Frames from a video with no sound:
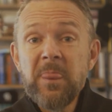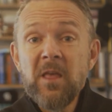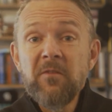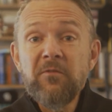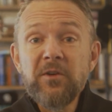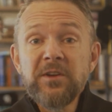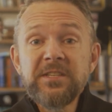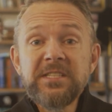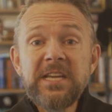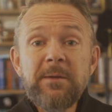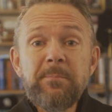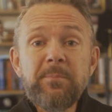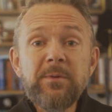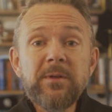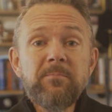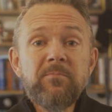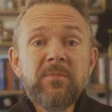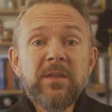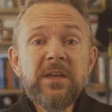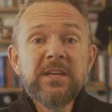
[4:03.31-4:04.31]
For
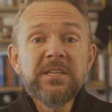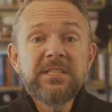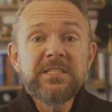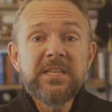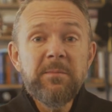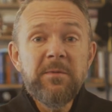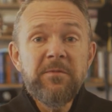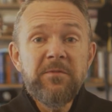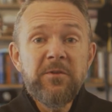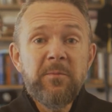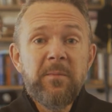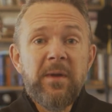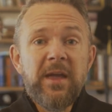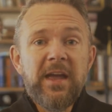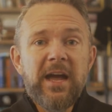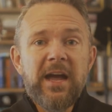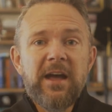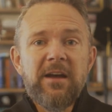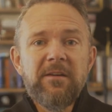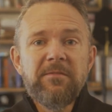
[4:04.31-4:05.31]
example, some of you may
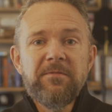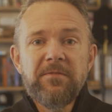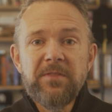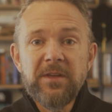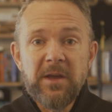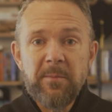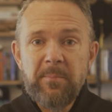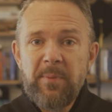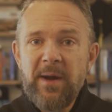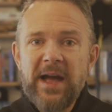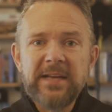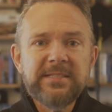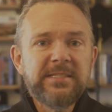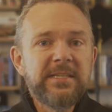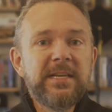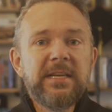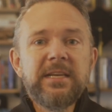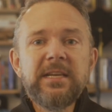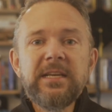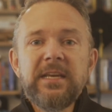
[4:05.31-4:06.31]
have the
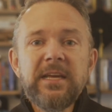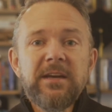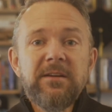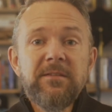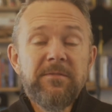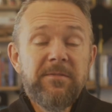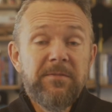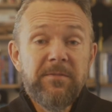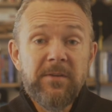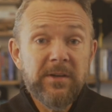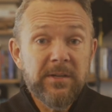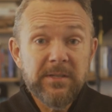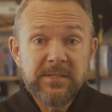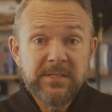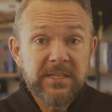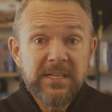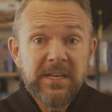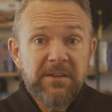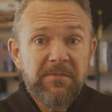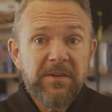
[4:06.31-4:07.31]
capacity to give a
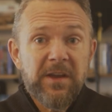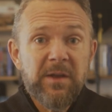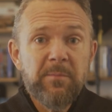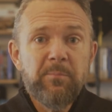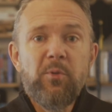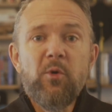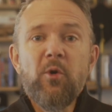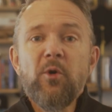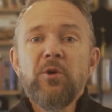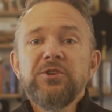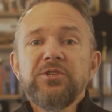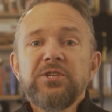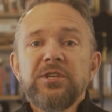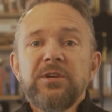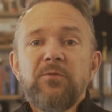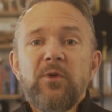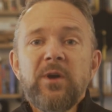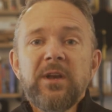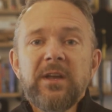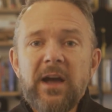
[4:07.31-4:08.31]
significant portion
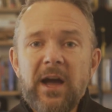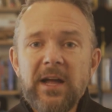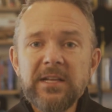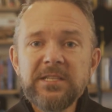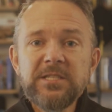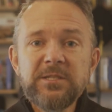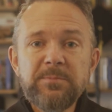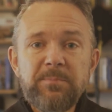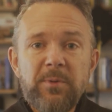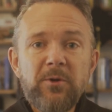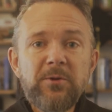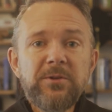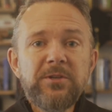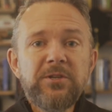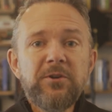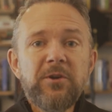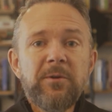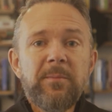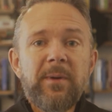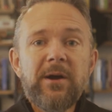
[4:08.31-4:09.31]
of what God spoke
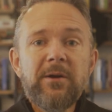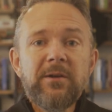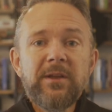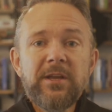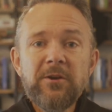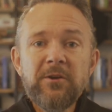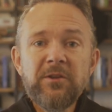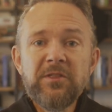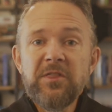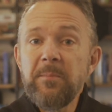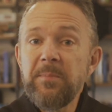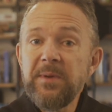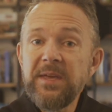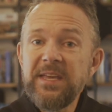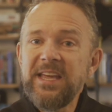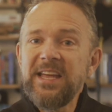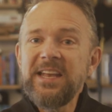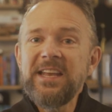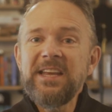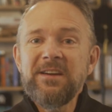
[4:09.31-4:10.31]
to you about here at the
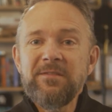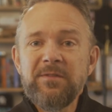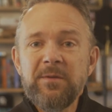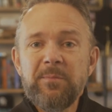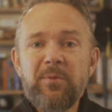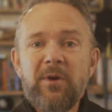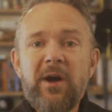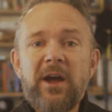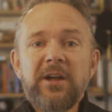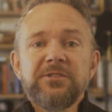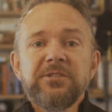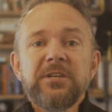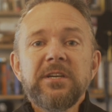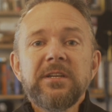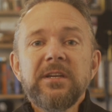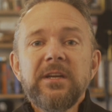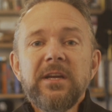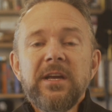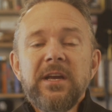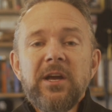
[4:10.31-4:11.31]
beginning of the
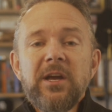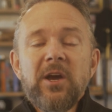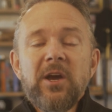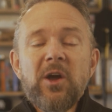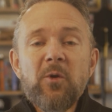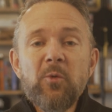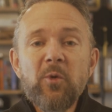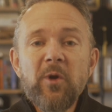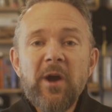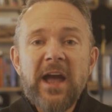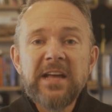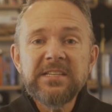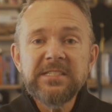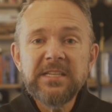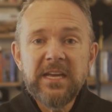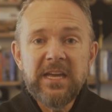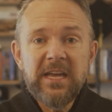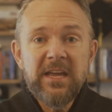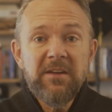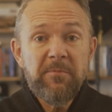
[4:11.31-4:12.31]
project. We're
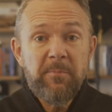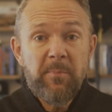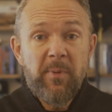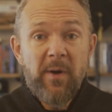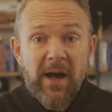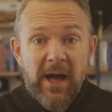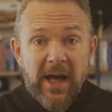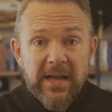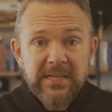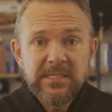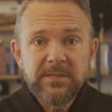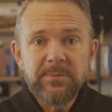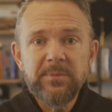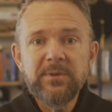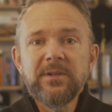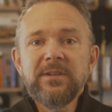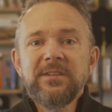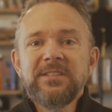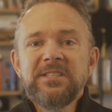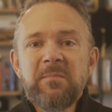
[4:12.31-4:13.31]
asking, if
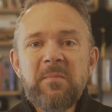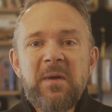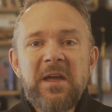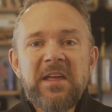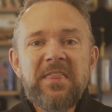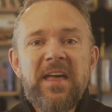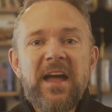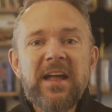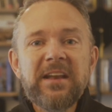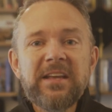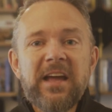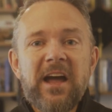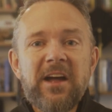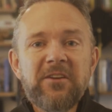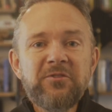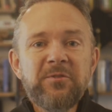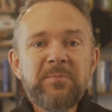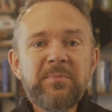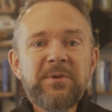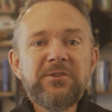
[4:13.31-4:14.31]
possible, to make that
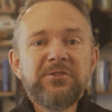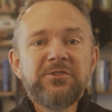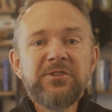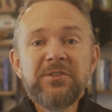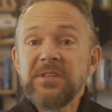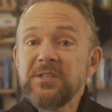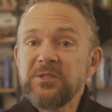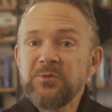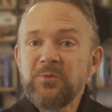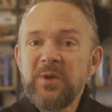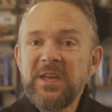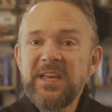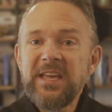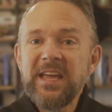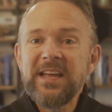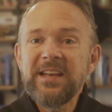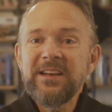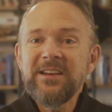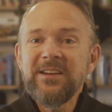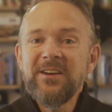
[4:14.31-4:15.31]
contribution this
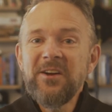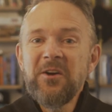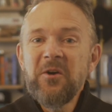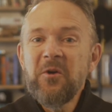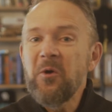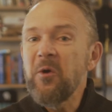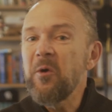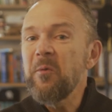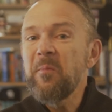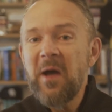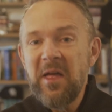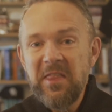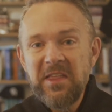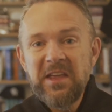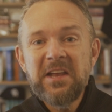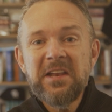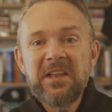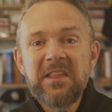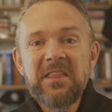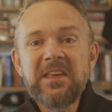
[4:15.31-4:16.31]
weekend or by the
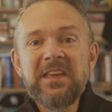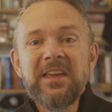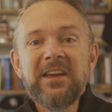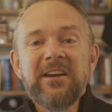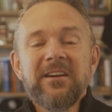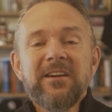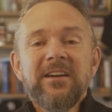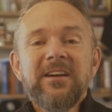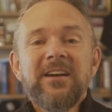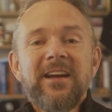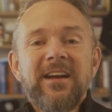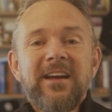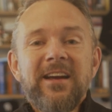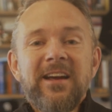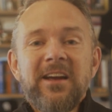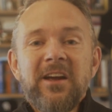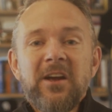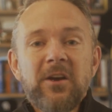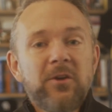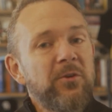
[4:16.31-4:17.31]
end of the year.
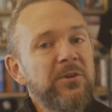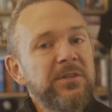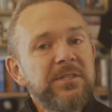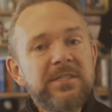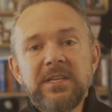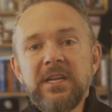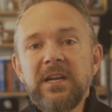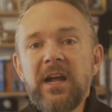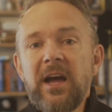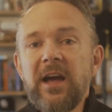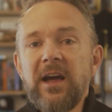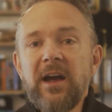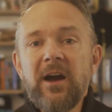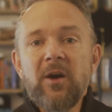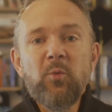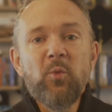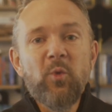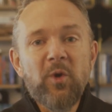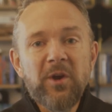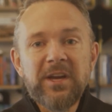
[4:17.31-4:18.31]
Christy and I
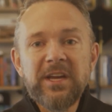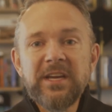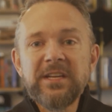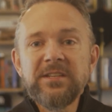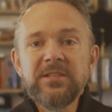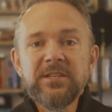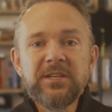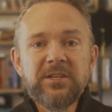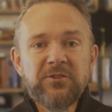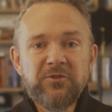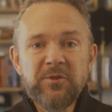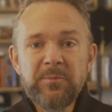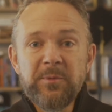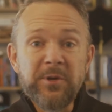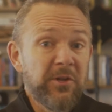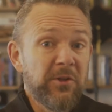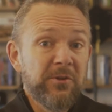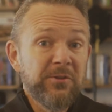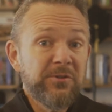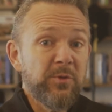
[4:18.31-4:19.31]
are working to
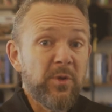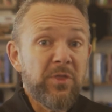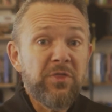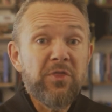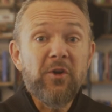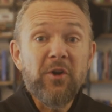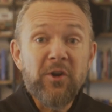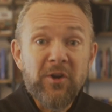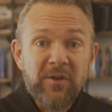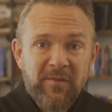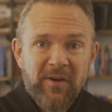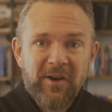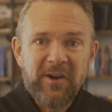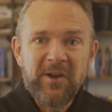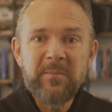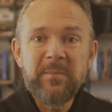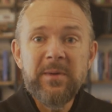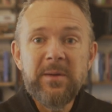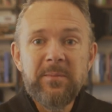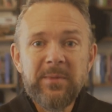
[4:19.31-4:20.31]
contribute close to a third of our
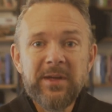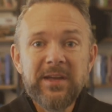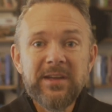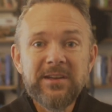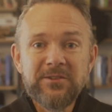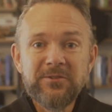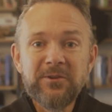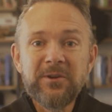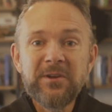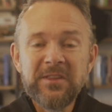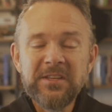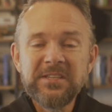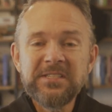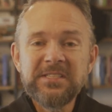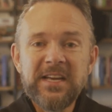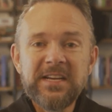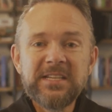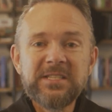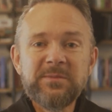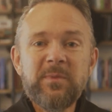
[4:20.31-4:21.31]
commitment during this
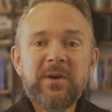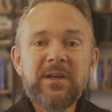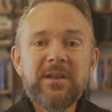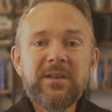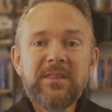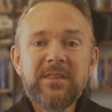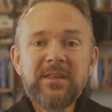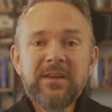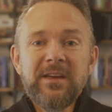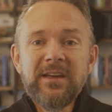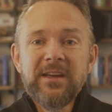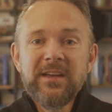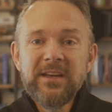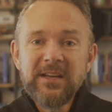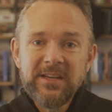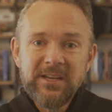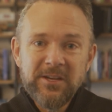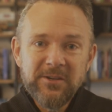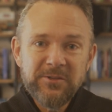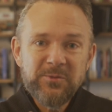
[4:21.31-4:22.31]
next month.
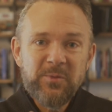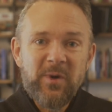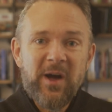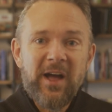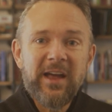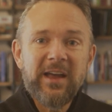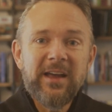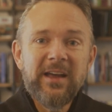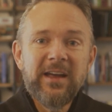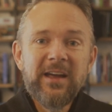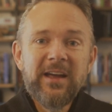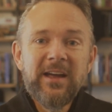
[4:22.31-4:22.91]
Here's why.